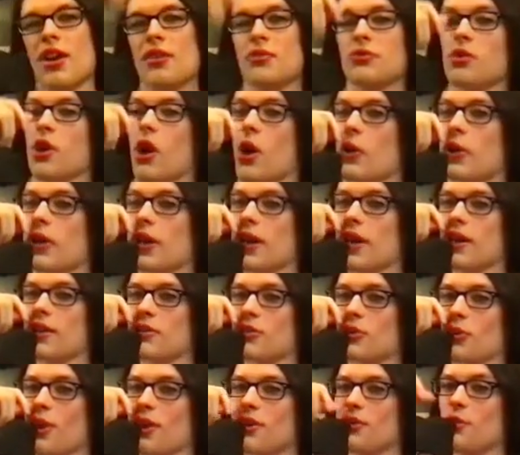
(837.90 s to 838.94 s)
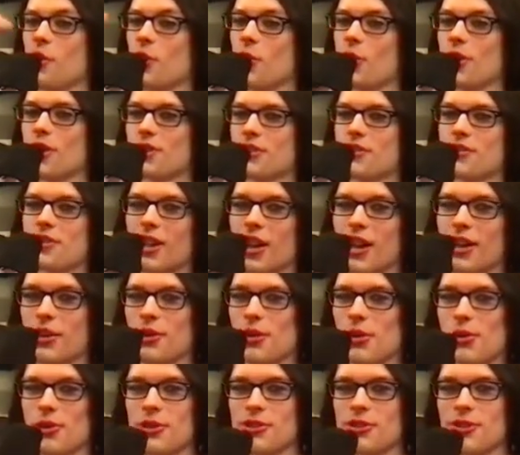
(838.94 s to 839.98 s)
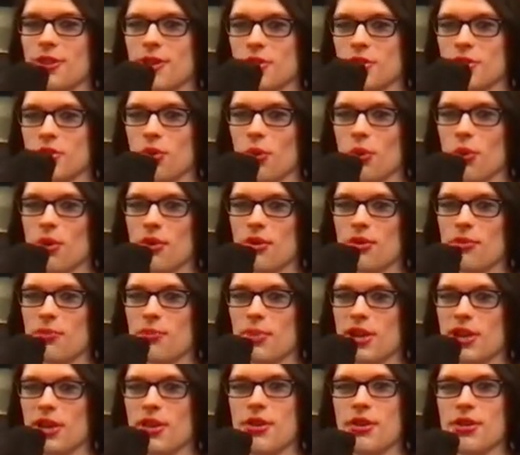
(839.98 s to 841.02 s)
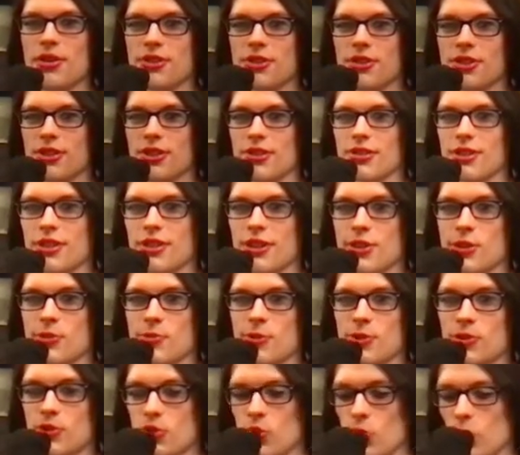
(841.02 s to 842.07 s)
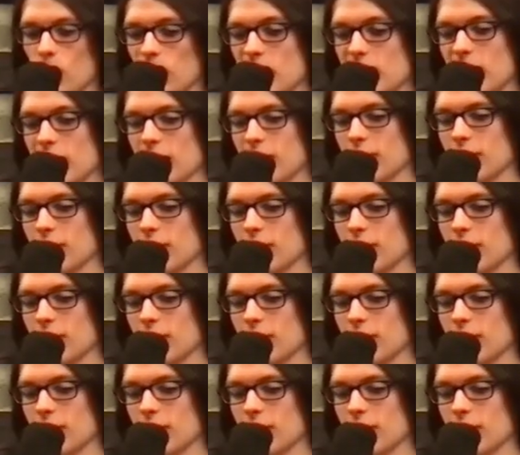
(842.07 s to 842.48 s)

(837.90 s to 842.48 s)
Okay, so I noticed that Jordan Peterson has been tweeting